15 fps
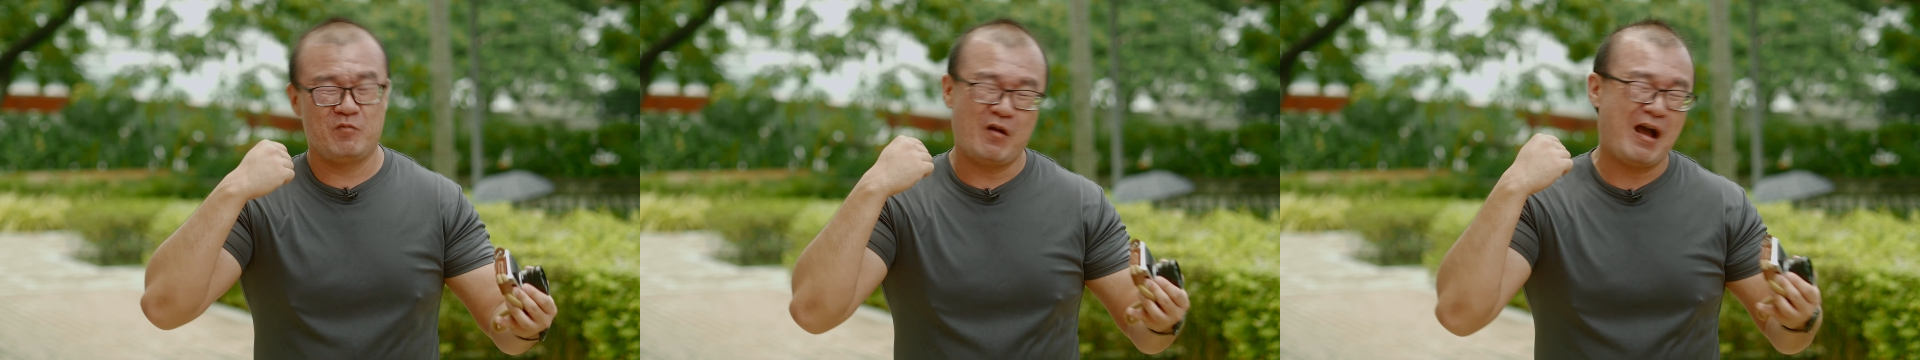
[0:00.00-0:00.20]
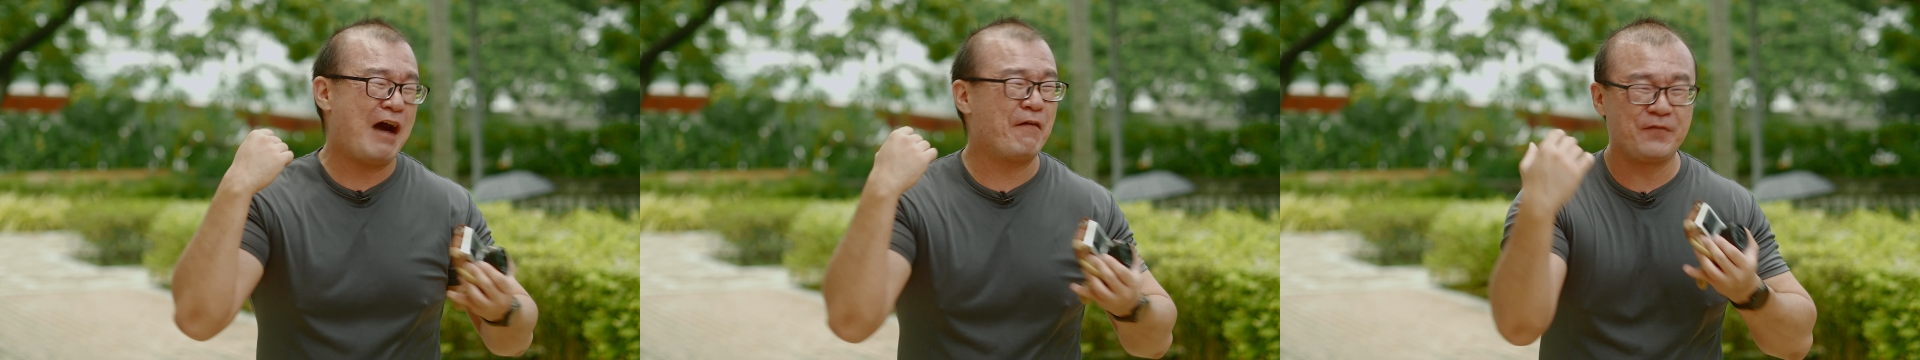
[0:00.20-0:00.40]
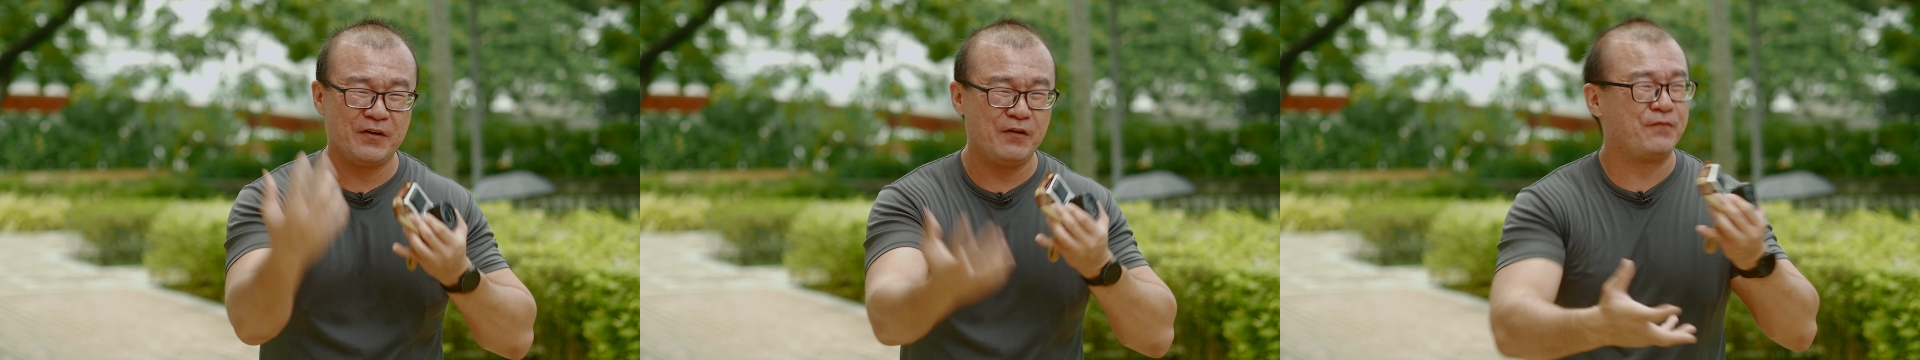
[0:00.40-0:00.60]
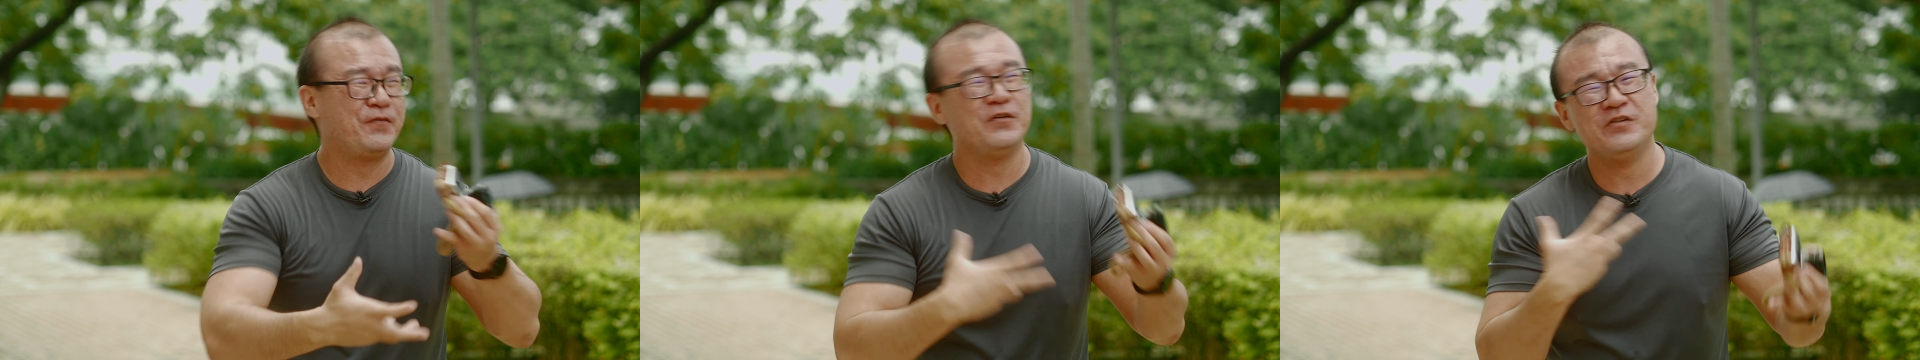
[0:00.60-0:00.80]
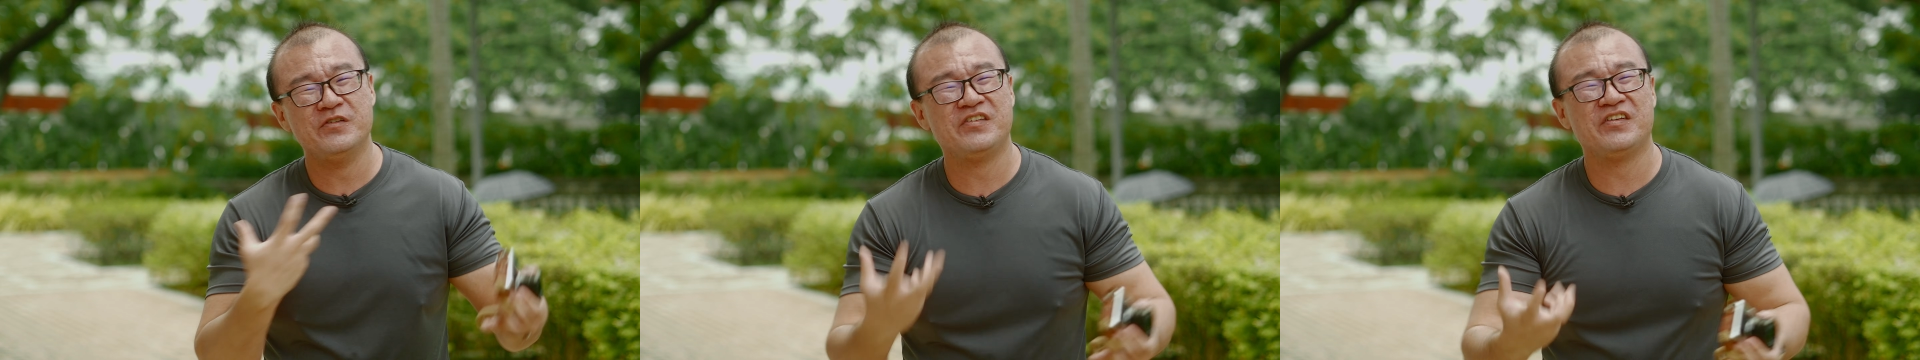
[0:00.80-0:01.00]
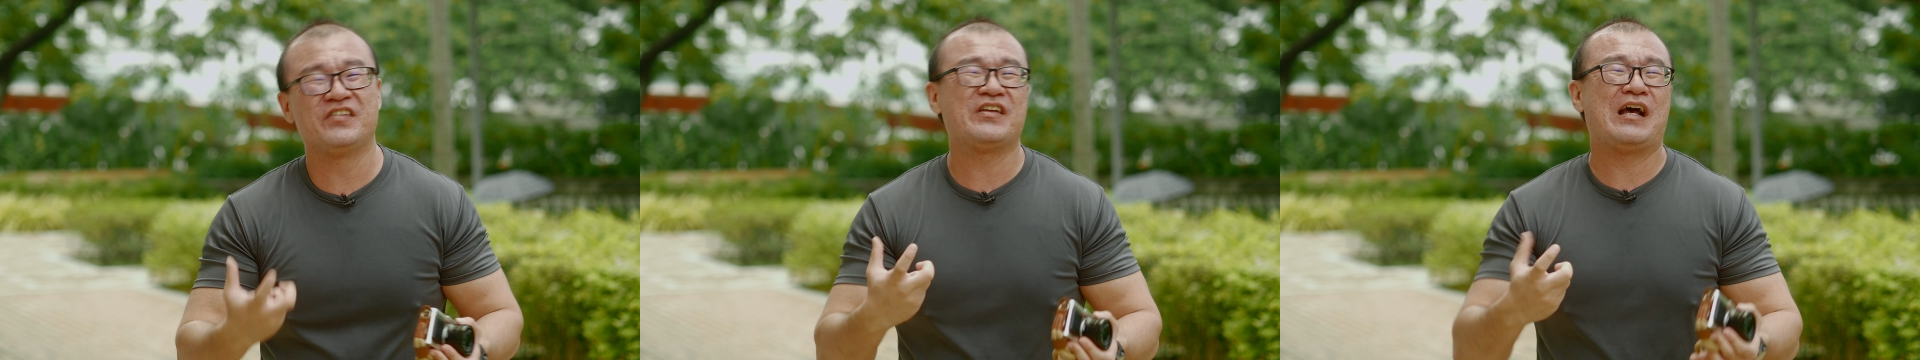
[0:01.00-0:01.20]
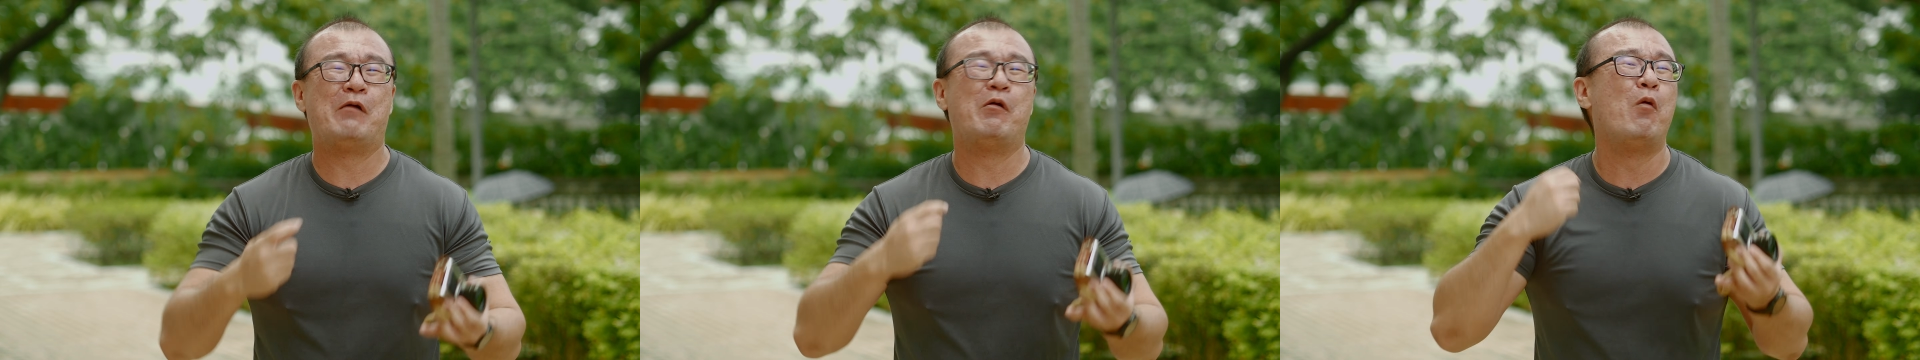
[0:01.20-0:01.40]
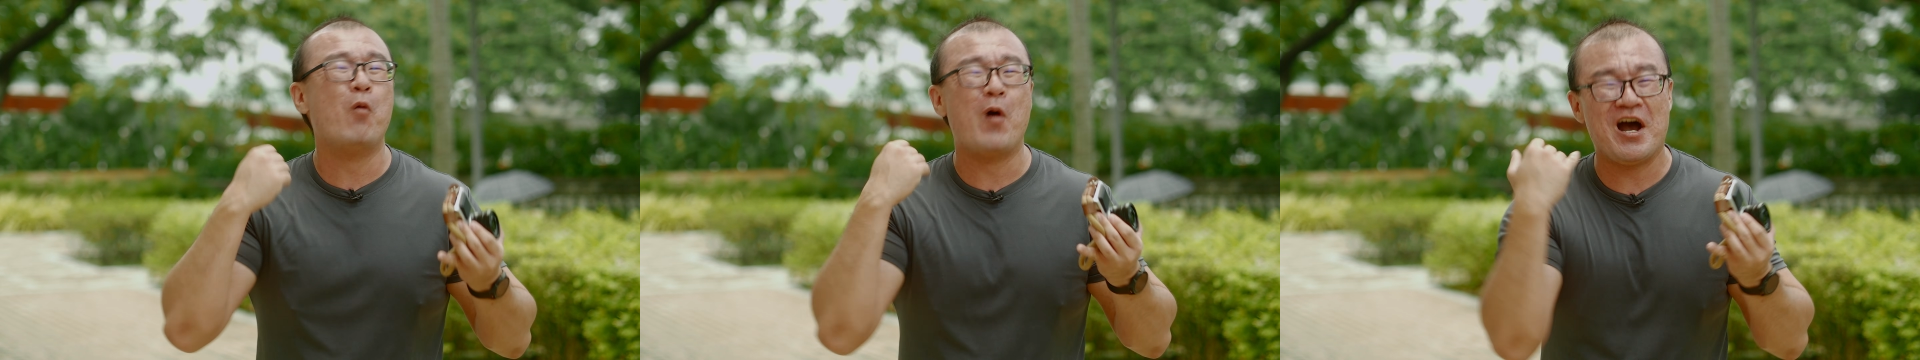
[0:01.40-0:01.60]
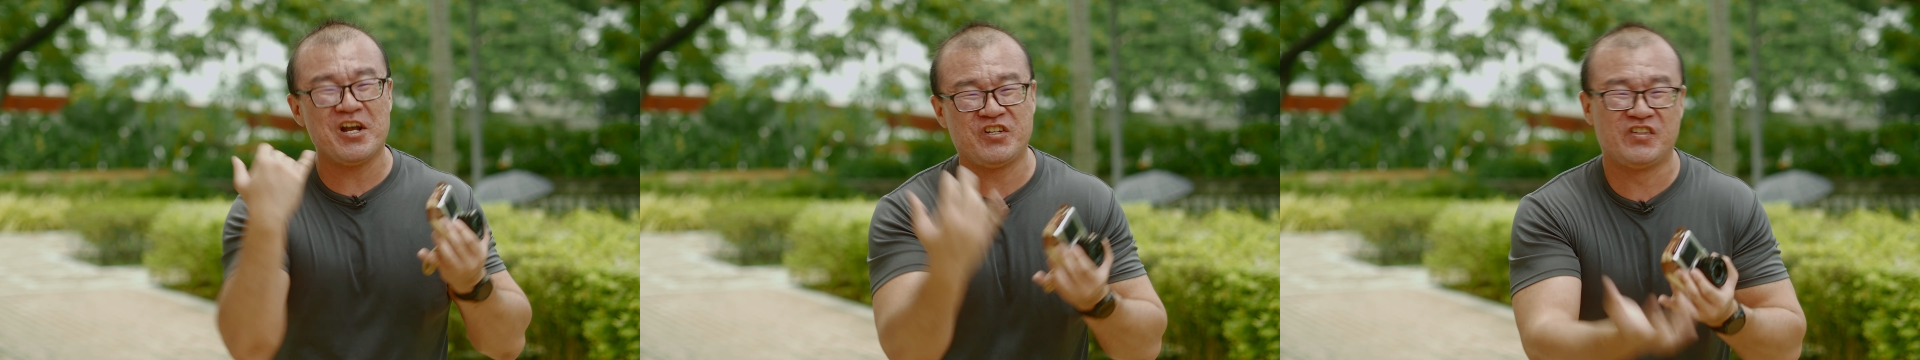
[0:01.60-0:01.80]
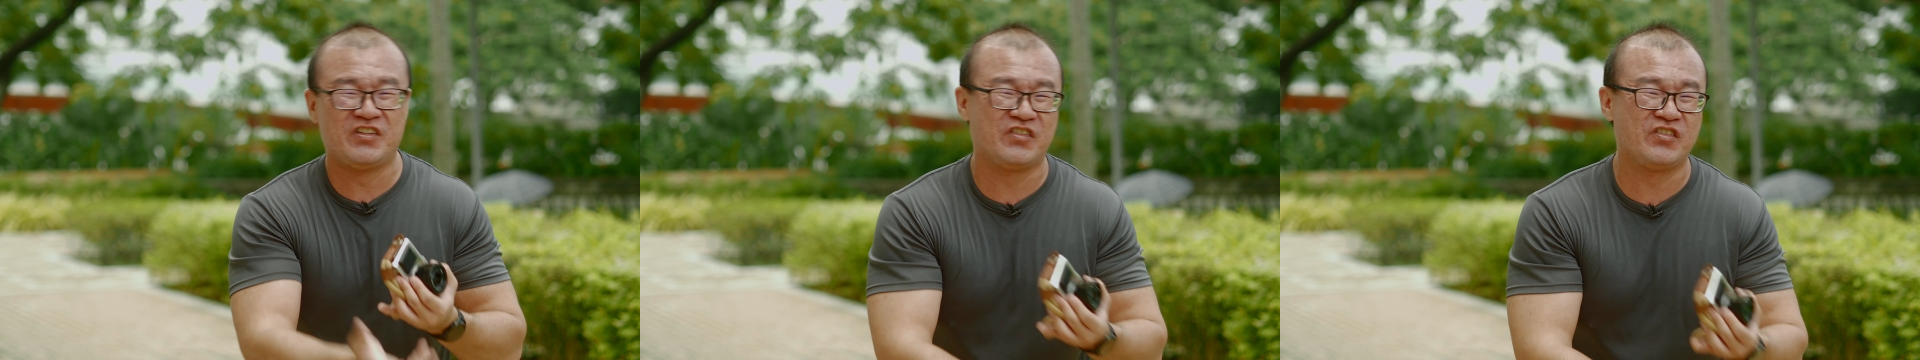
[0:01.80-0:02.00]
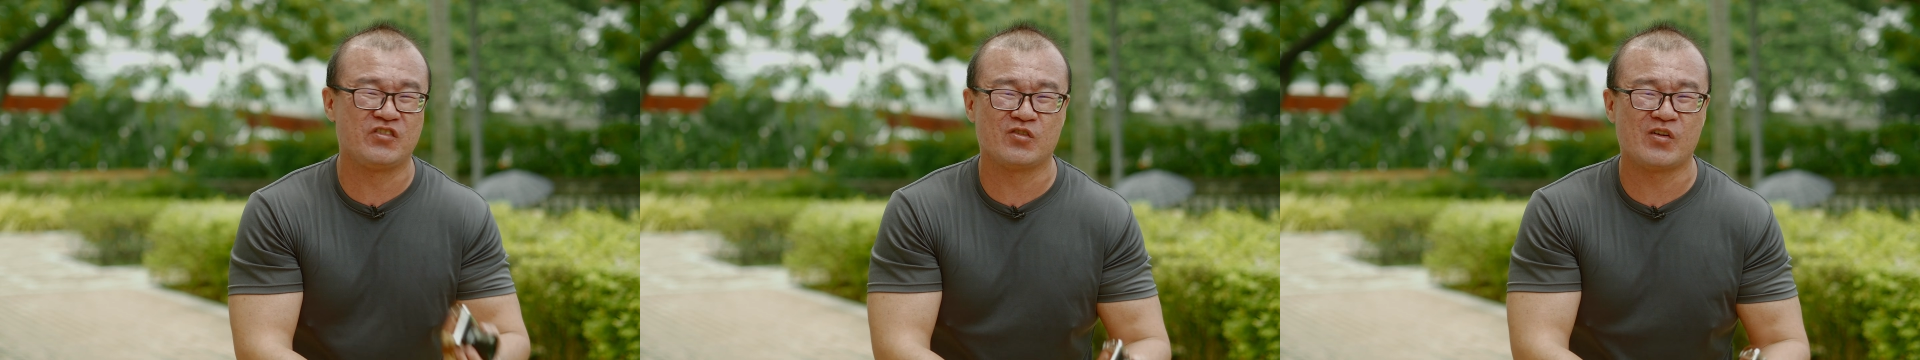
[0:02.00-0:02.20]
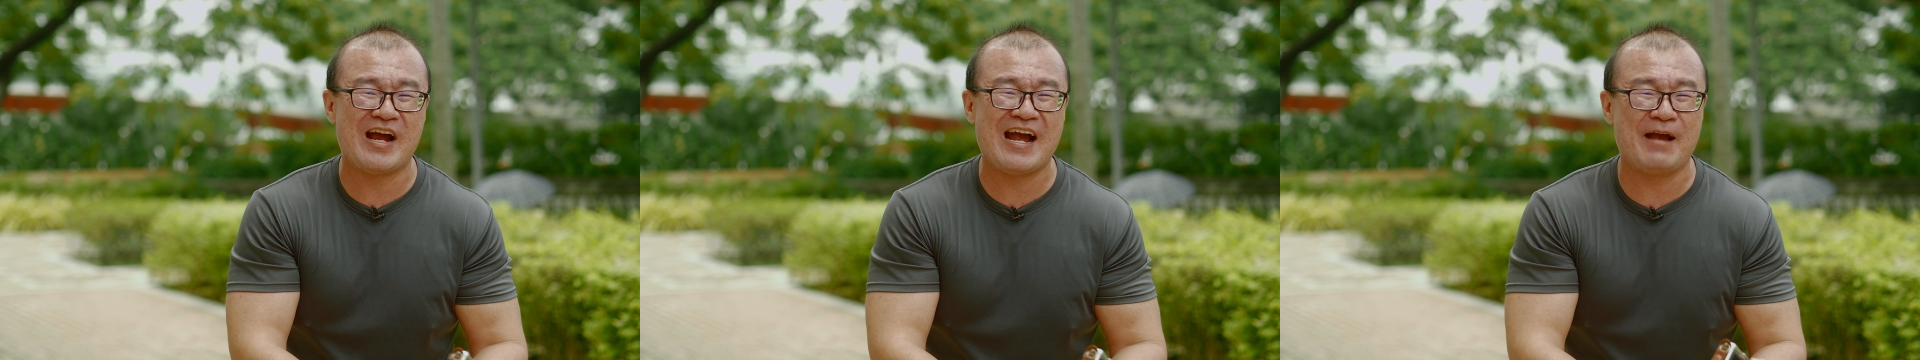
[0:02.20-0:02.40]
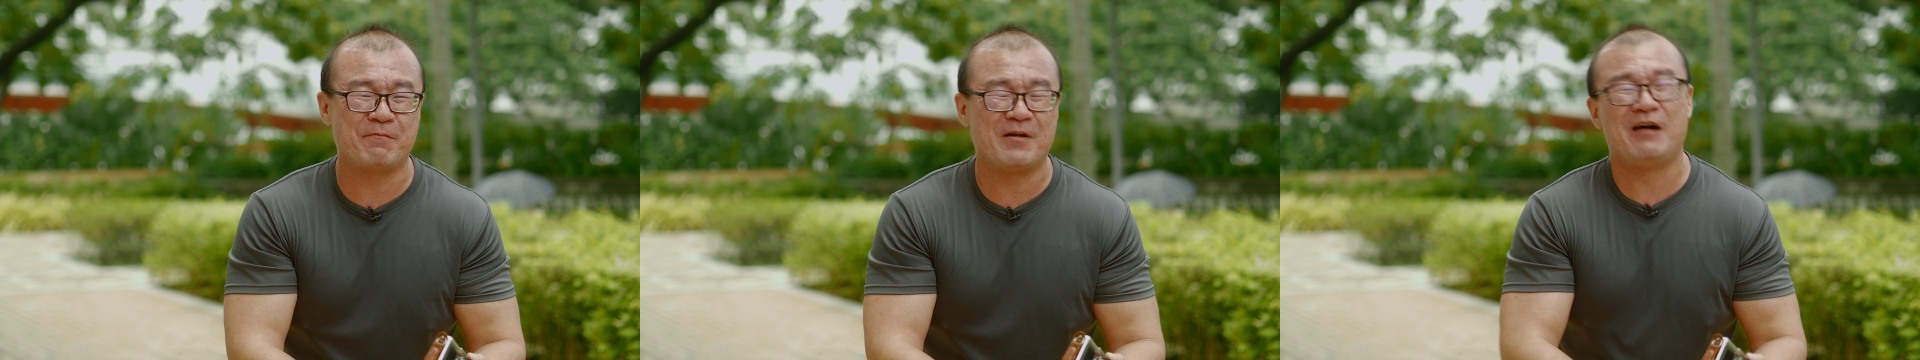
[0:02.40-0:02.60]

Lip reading: after a few uses, I will wash the strap,